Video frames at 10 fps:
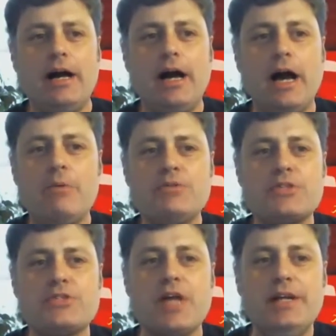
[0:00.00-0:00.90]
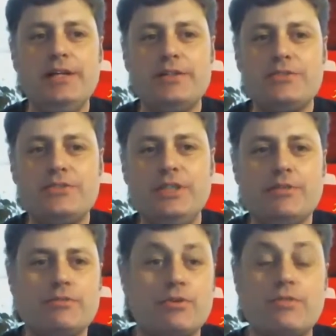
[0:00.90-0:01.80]
I was excited to see
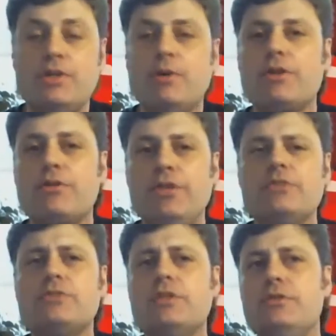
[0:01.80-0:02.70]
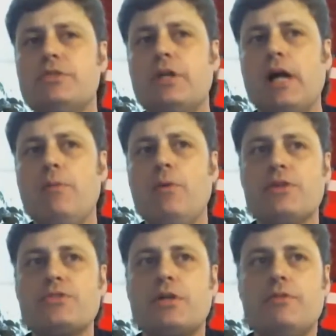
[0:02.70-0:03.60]
you review other things. So you said, I
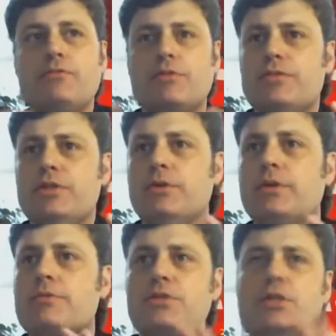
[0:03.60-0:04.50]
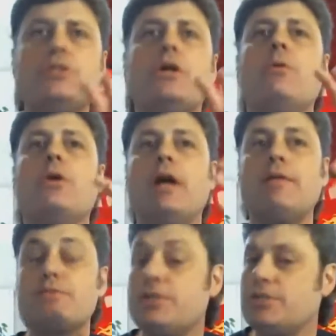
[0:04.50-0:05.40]
want to start reviewing a CGR. We're going to
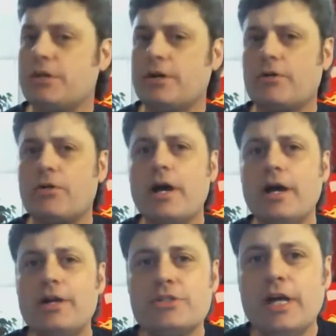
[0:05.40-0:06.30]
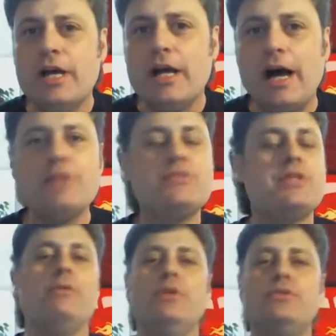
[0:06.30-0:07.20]
have a CGR garage. I
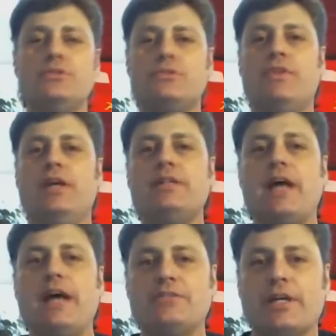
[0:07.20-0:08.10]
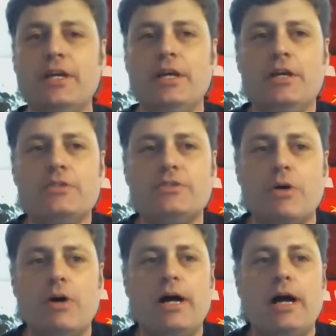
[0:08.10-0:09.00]
said, well, this is fantastic.
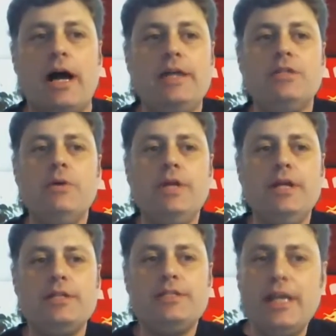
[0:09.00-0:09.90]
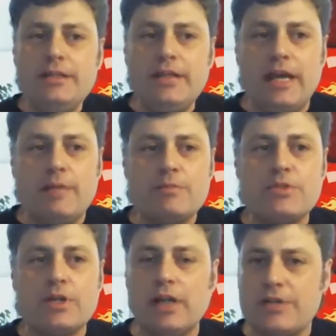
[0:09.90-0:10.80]
So I, I donated 10
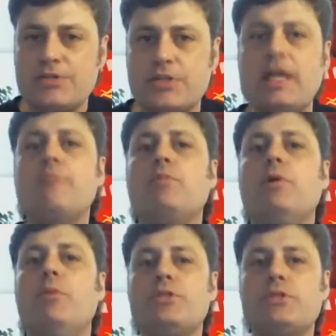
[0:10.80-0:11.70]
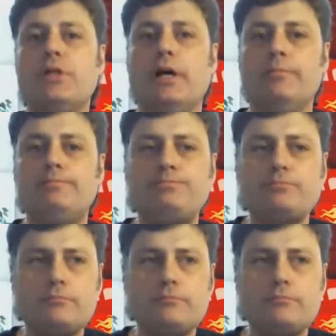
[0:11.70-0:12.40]
games to Classic Game Room, which um,